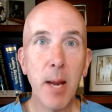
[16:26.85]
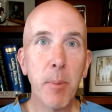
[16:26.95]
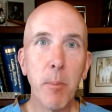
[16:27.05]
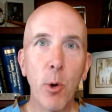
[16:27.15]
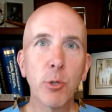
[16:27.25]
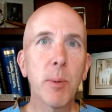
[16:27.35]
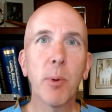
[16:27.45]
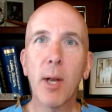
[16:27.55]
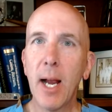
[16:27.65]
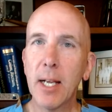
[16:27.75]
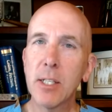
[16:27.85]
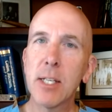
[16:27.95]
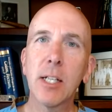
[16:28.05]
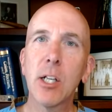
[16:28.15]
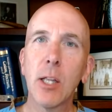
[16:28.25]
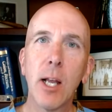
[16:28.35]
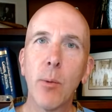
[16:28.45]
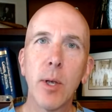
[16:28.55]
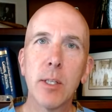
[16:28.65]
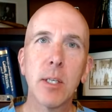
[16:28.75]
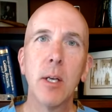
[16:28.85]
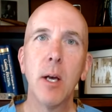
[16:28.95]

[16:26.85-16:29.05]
but most people kind of stick to liquids